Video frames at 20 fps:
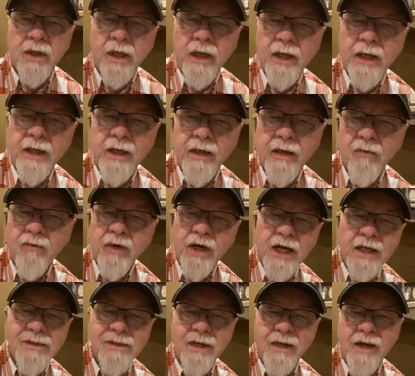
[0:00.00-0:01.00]
And when
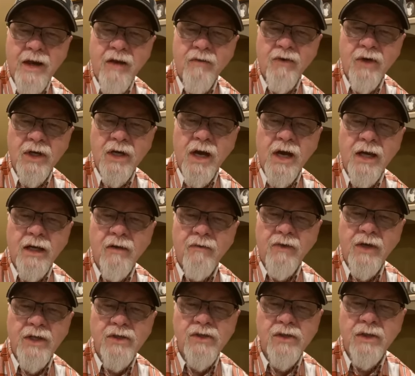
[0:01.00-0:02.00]
I say every kind of
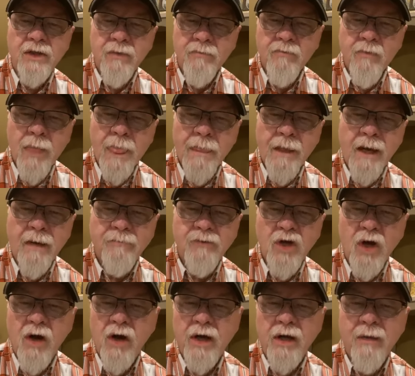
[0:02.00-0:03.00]
engine, I'm
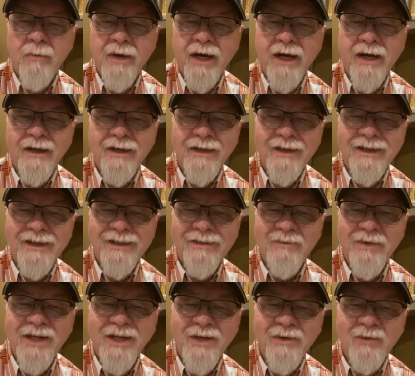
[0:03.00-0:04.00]
talking about
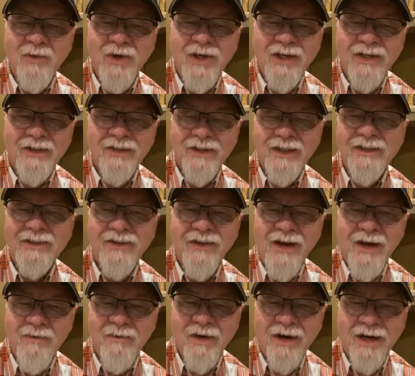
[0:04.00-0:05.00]
medium well. That's
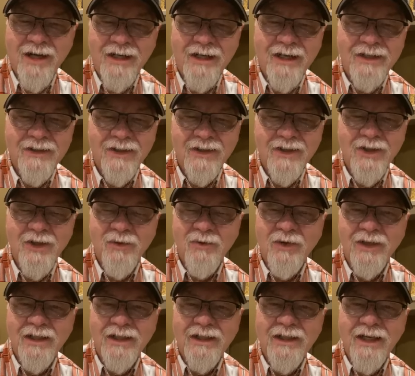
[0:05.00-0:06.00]
right, Brian. That's a good
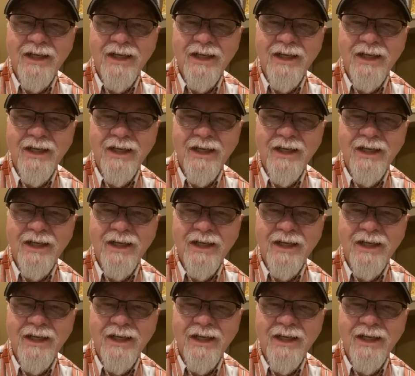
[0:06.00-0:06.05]
one.